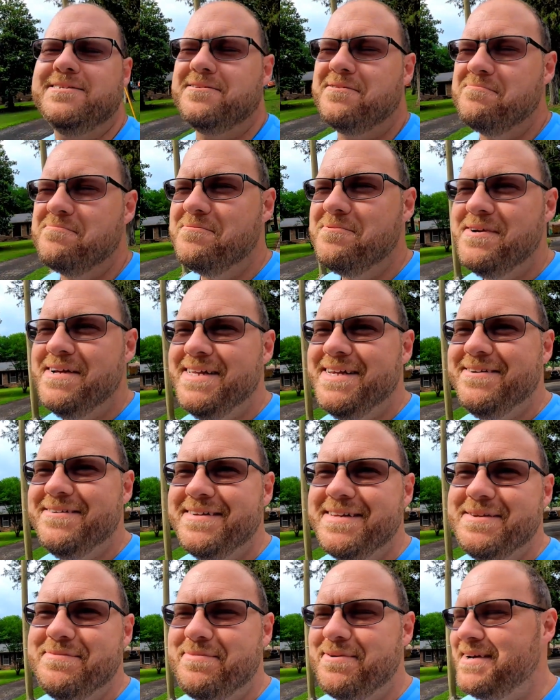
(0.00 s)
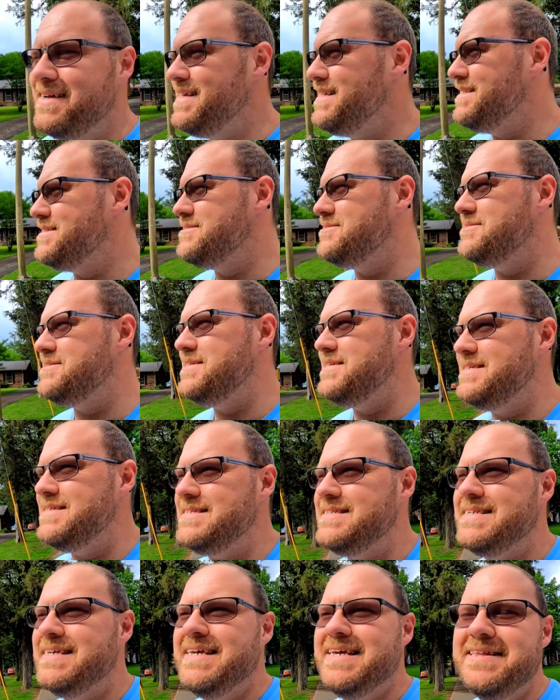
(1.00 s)
So I'm really, really pretty interested to
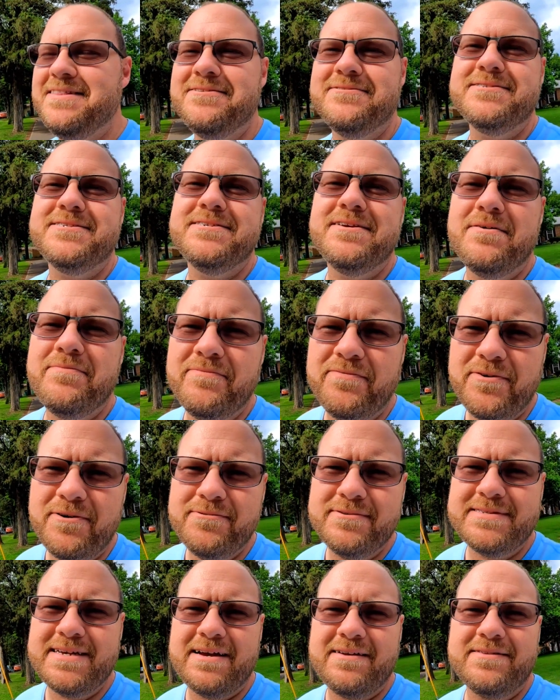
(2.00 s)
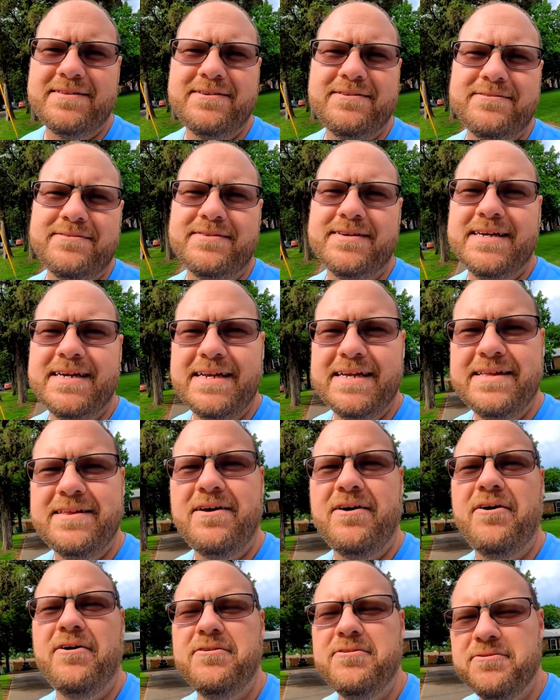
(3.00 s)
see. There's some folks out there that are getting
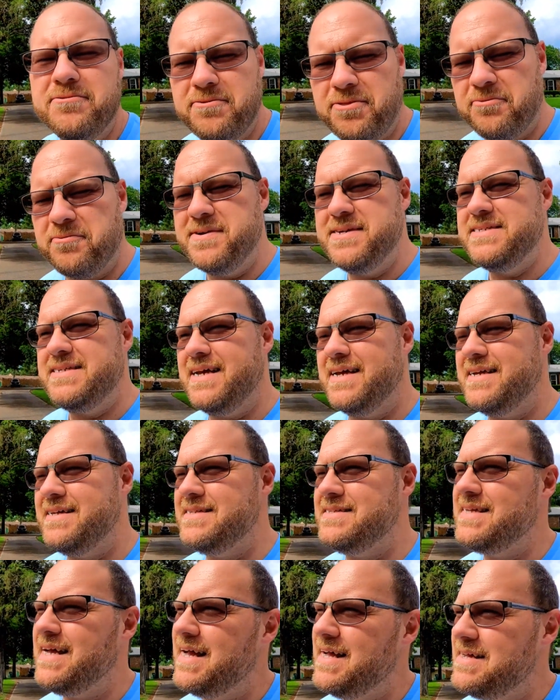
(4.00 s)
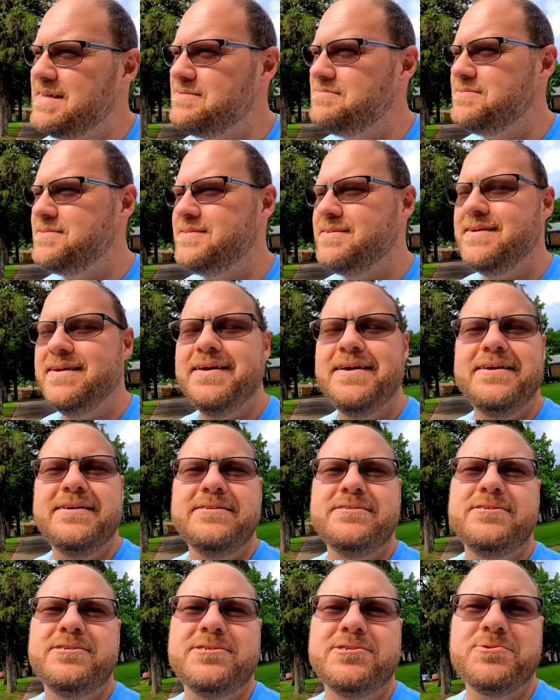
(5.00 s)
the under three second times
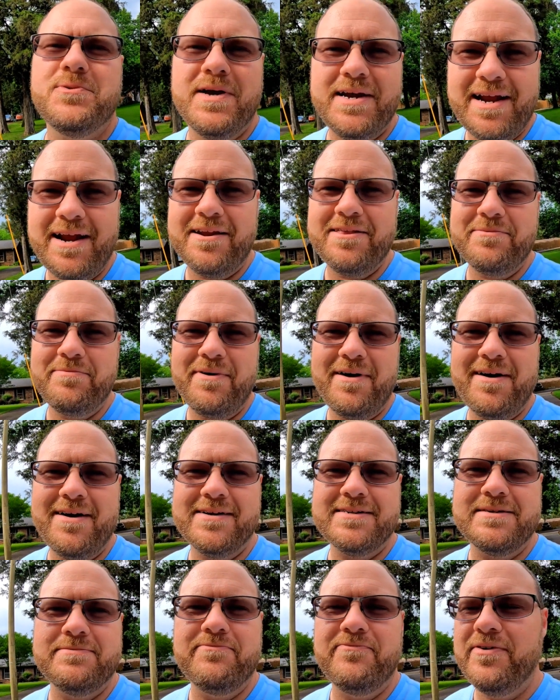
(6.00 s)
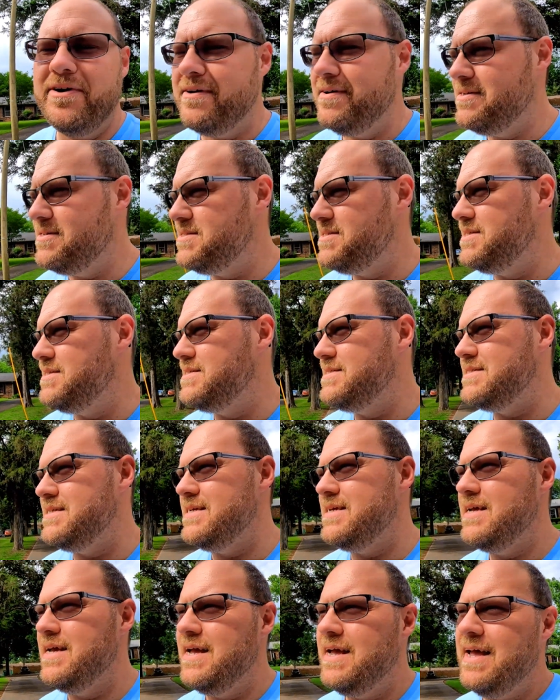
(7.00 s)
straight out of the box. I'm very interested to
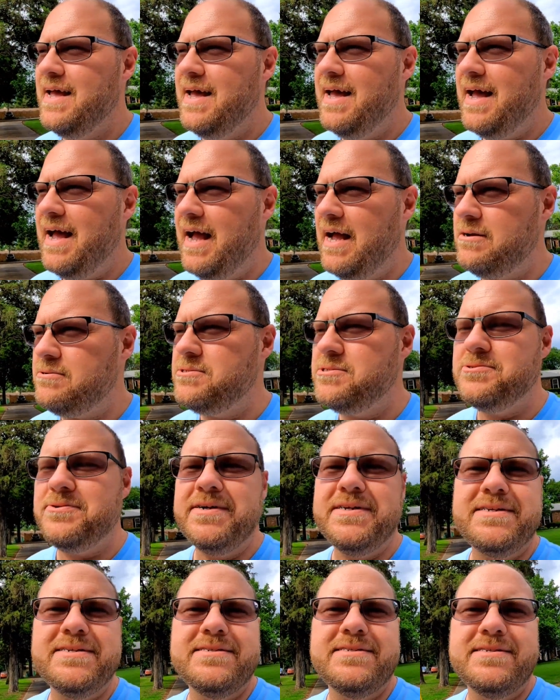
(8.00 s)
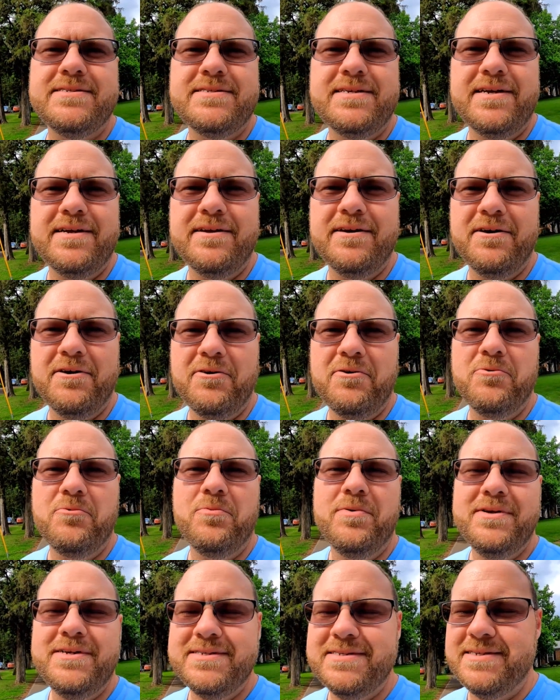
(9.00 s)
see how straight does this thing go?
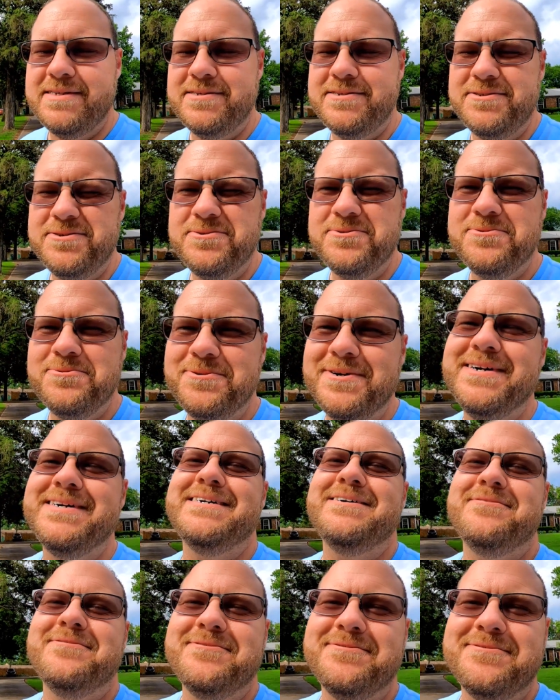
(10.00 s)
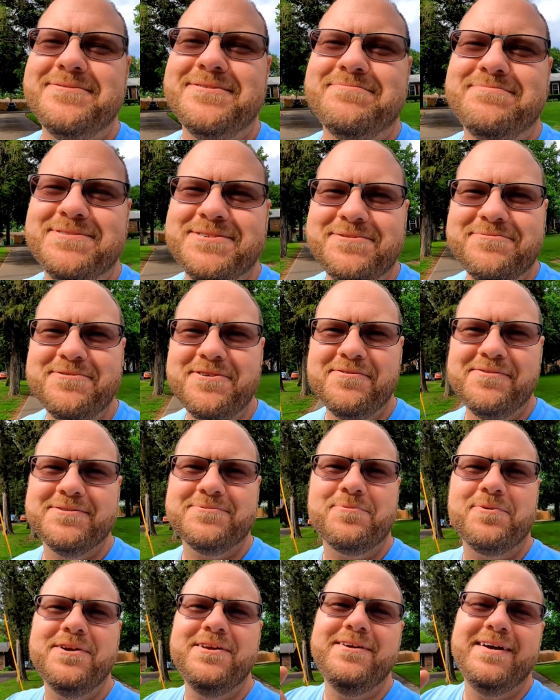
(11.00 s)
What does it do? Oh, I'm so
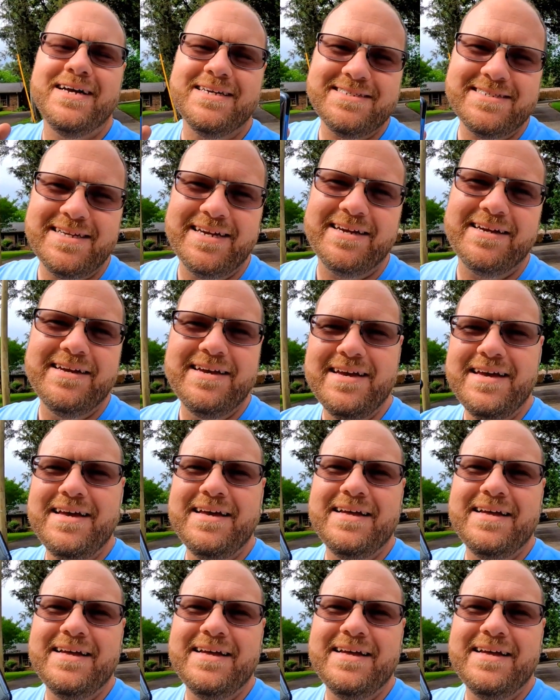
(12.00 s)
nervous. What do you guys think?